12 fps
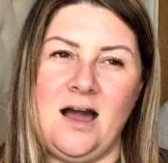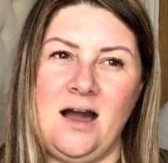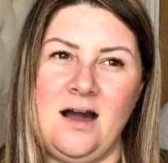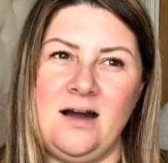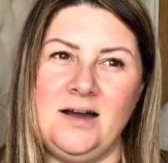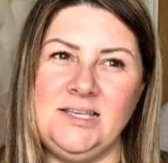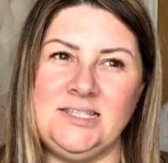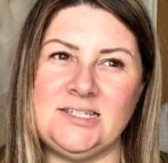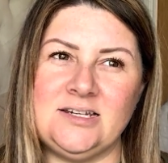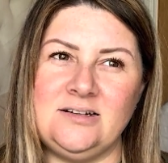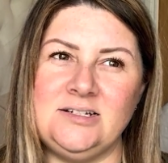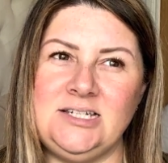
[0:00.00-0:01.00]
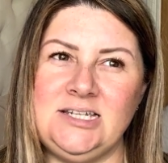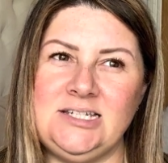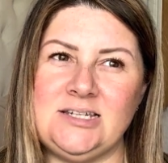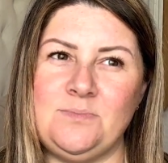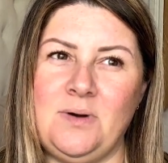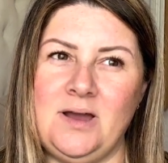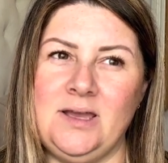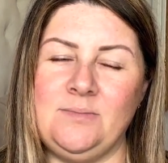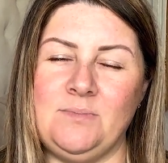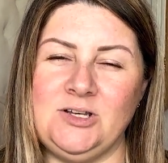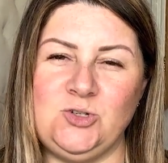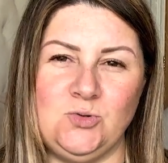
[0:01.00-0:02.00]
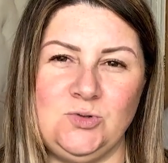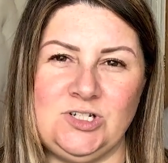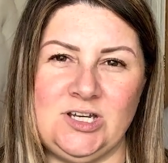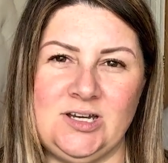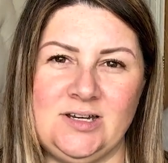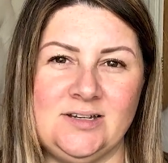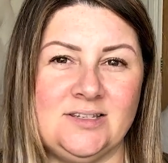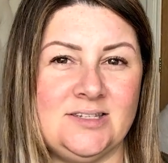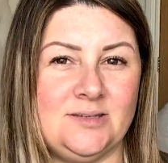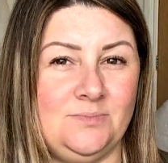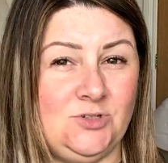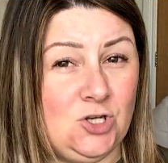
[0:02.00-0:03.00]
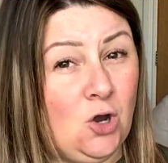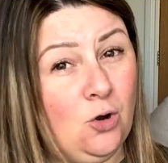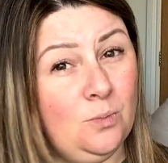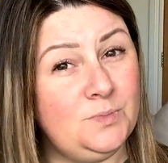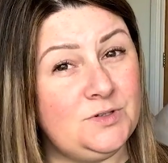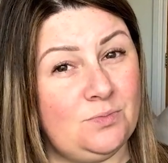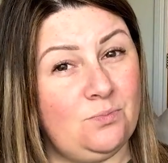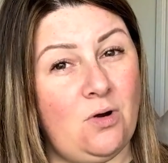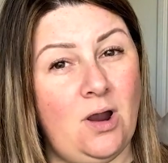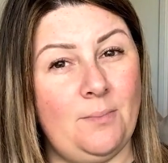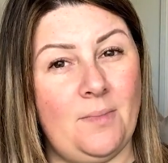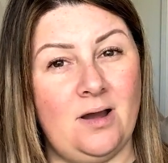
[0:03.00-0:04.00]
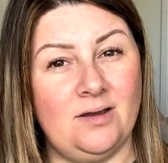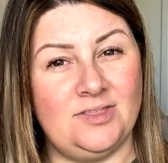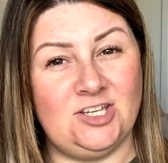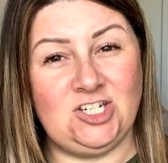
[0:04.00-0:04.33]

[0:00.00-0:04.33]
I started buying my daughter some tops from Primark that